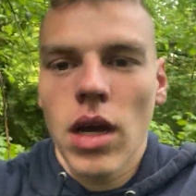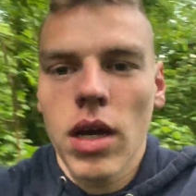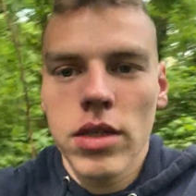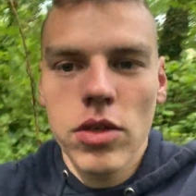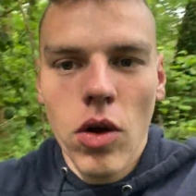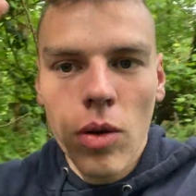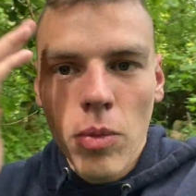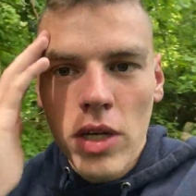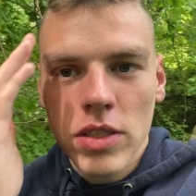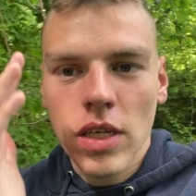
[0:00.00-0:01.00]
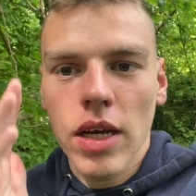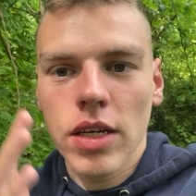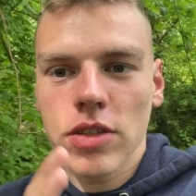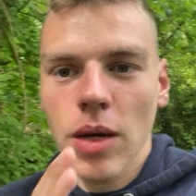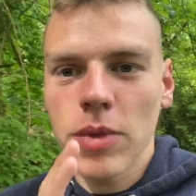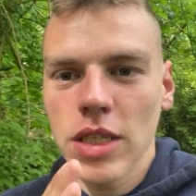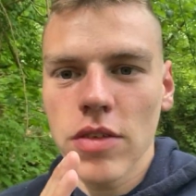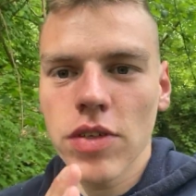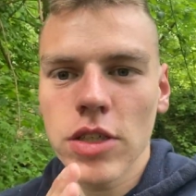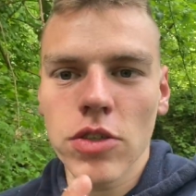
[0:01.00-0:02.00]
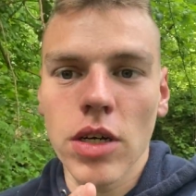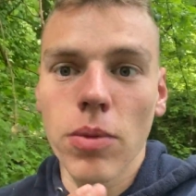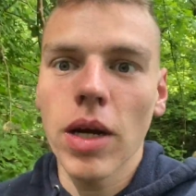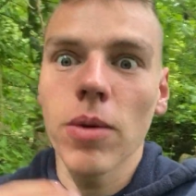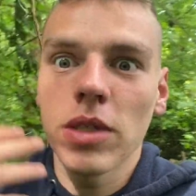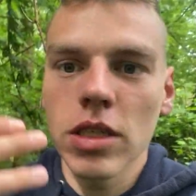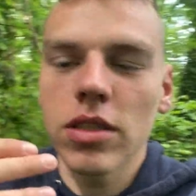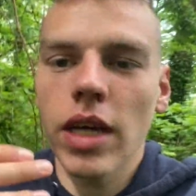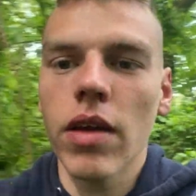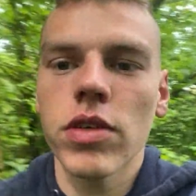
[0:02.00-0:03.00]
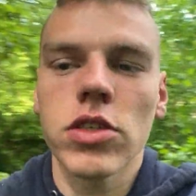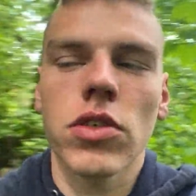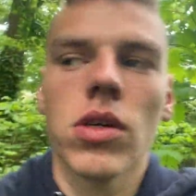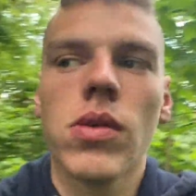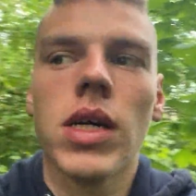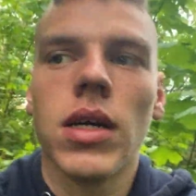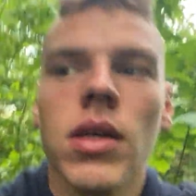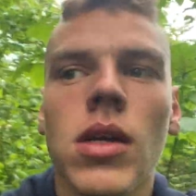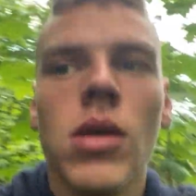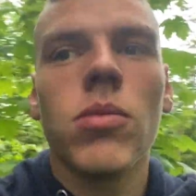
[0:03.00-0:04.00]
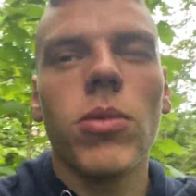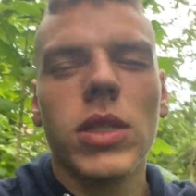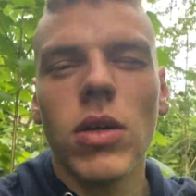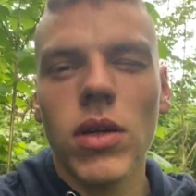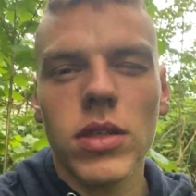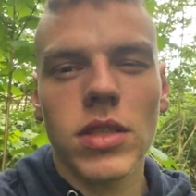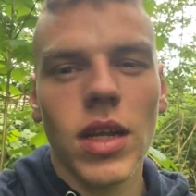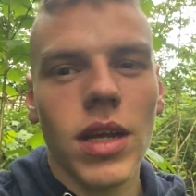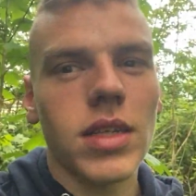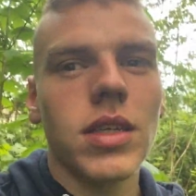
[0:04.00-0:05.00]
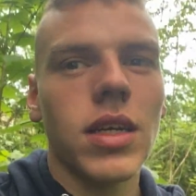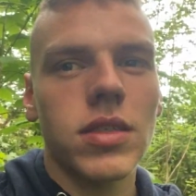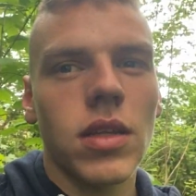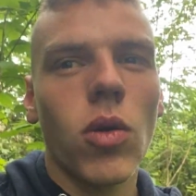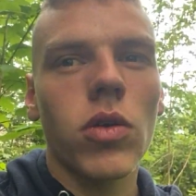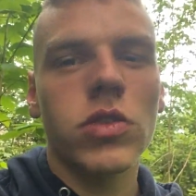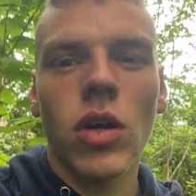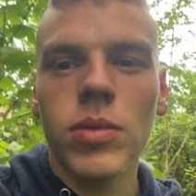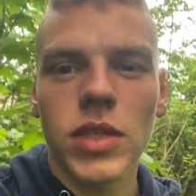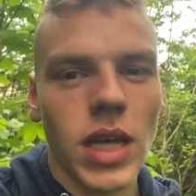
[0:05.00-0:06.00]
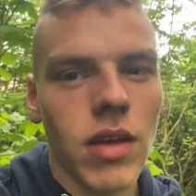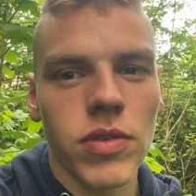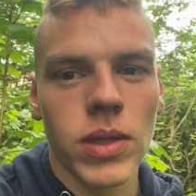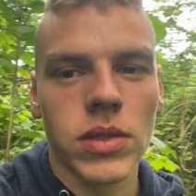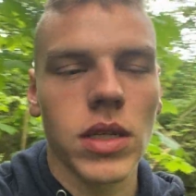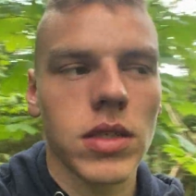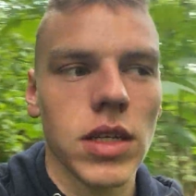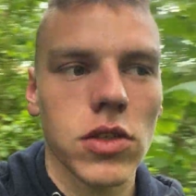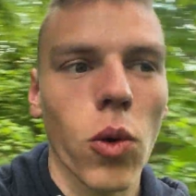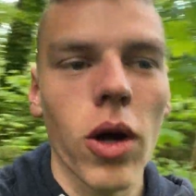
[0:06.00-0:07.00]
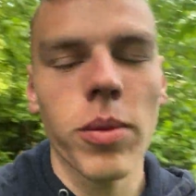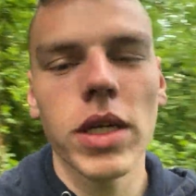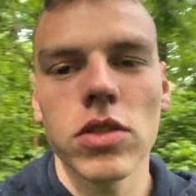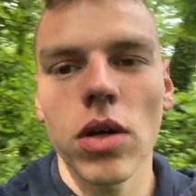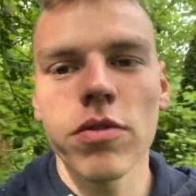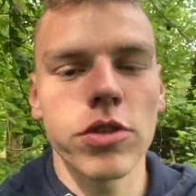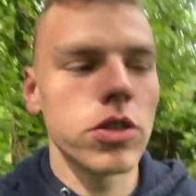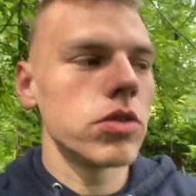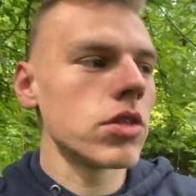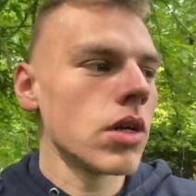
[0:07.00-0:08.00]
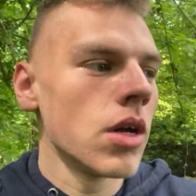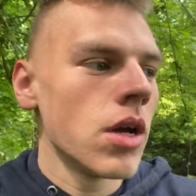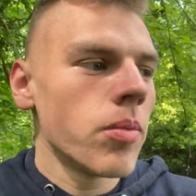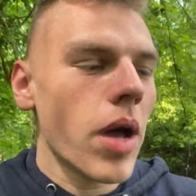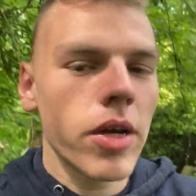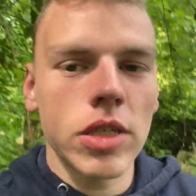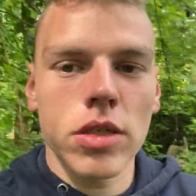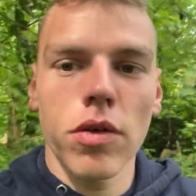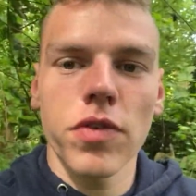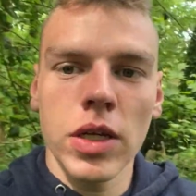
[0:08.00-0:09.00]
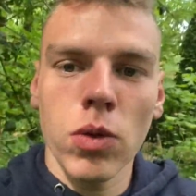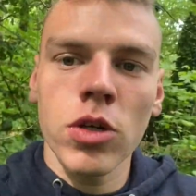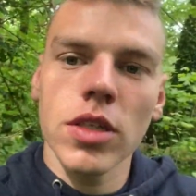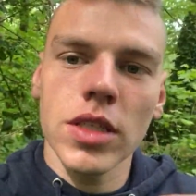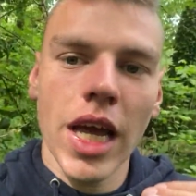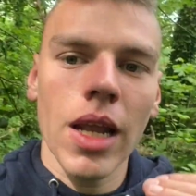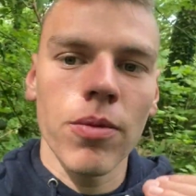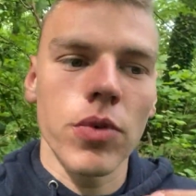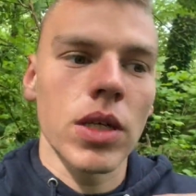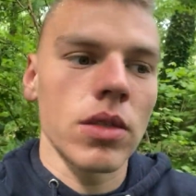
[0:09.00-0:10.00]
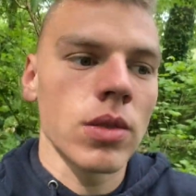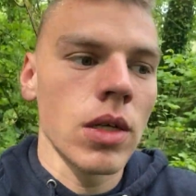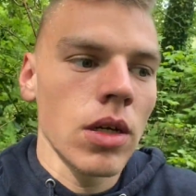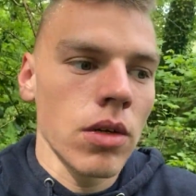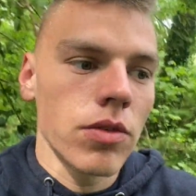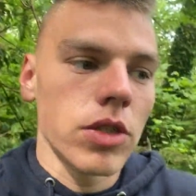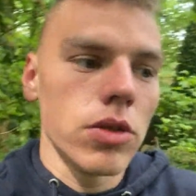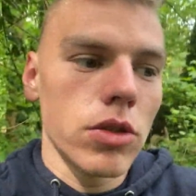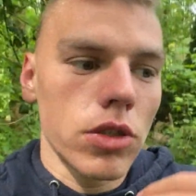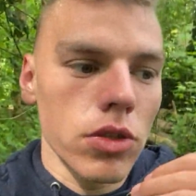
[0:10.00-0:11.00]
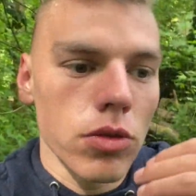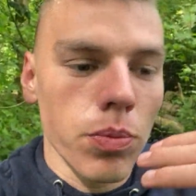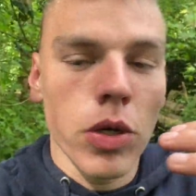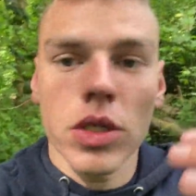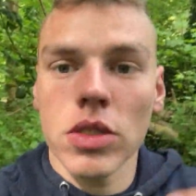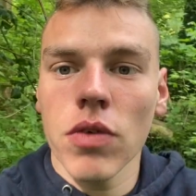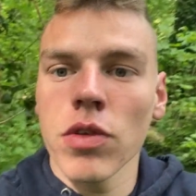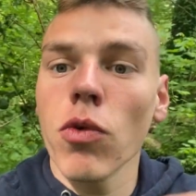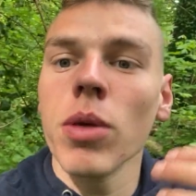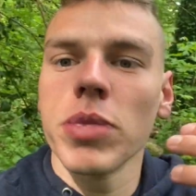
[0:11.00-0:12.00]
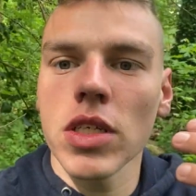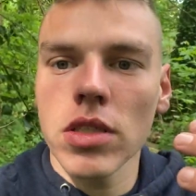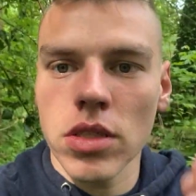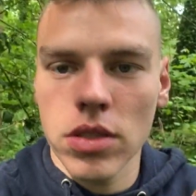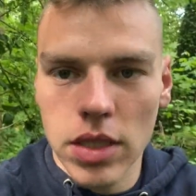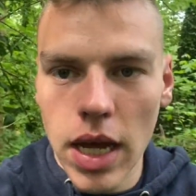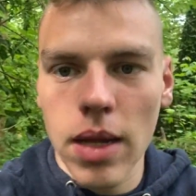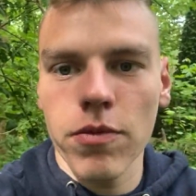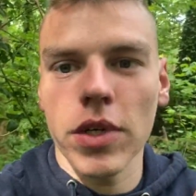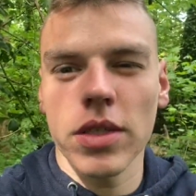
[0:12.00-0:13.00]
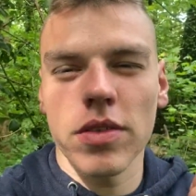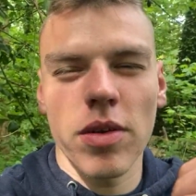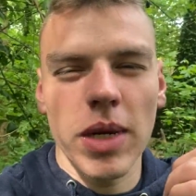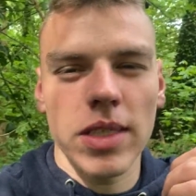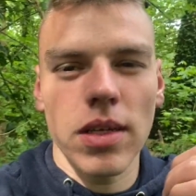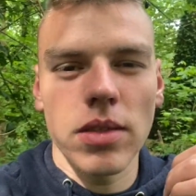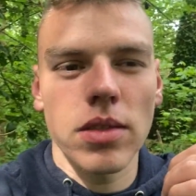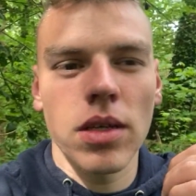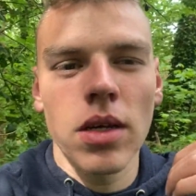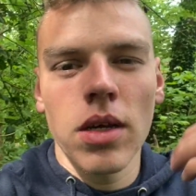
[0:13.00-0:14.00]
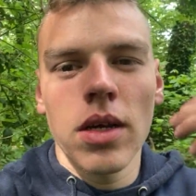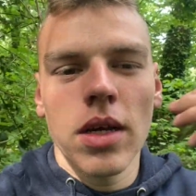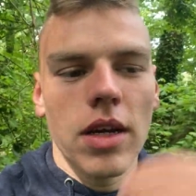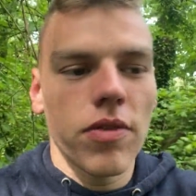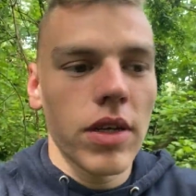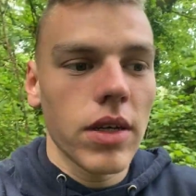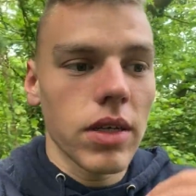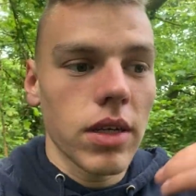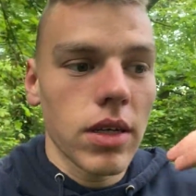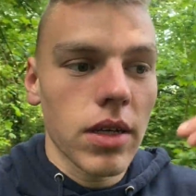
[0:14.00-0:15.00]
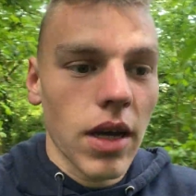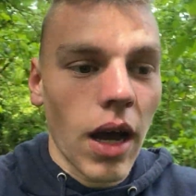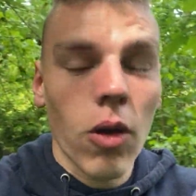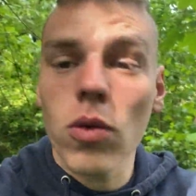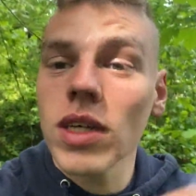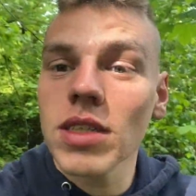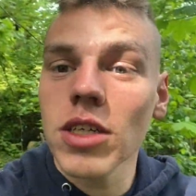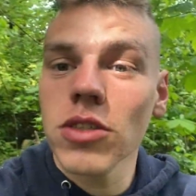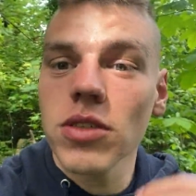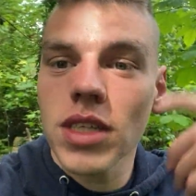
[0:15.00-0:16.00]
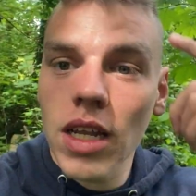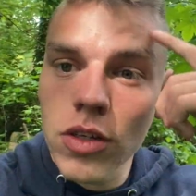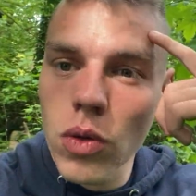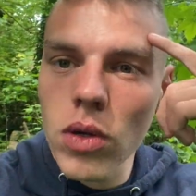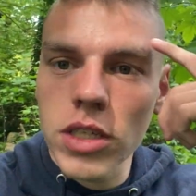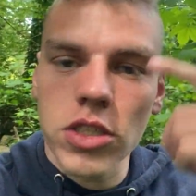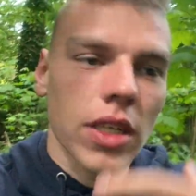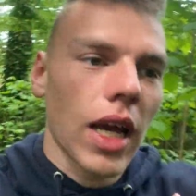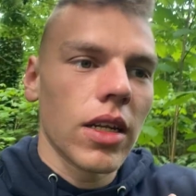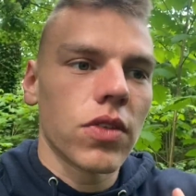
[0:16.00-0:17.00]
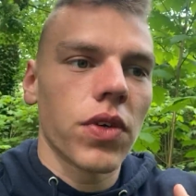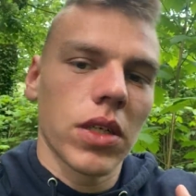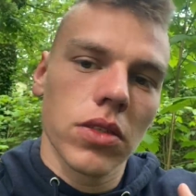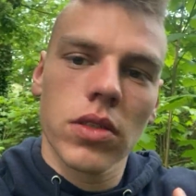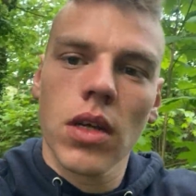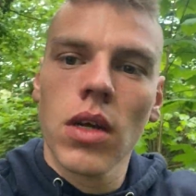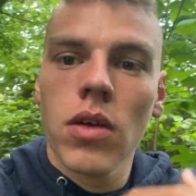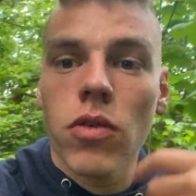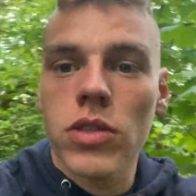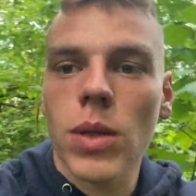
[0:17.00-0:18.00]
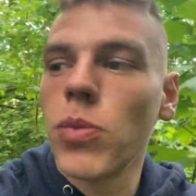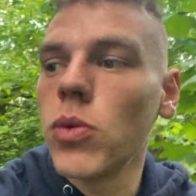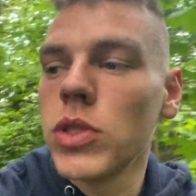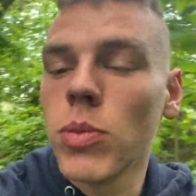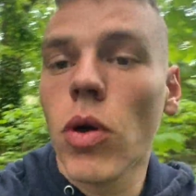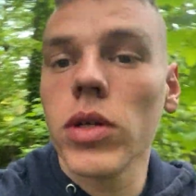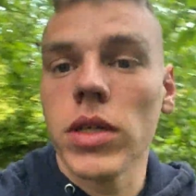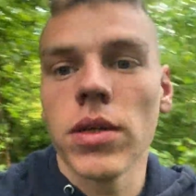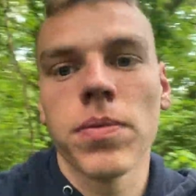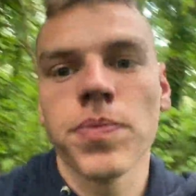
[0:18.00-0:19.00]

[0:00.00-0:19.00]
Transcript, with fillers: And our mindset is that we need things straight away and we need to get things straight away. But we don't understand that it takes a lot of time to get things. It takes quite a bit of time for you to better yourself in order to get them things, for you to put yourself in the right positions to get them things, if it makes sense. If it, how long it takes you to get the knowledge to get these things. For example, with your body.